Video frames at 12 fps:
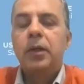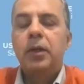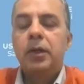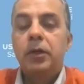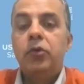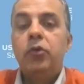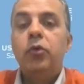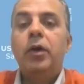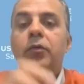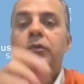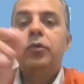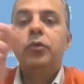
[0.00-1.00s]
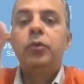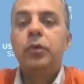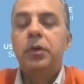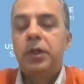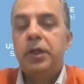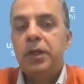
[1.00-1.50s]
You have to
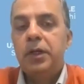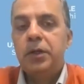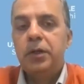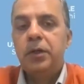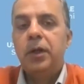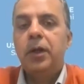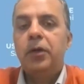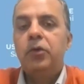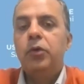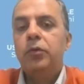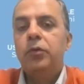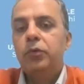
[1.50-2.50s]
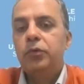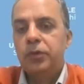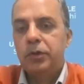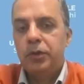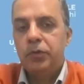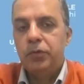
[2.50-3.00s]
create it and you have to
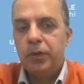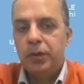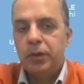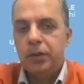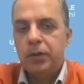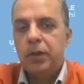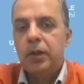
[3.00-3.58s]
certify it.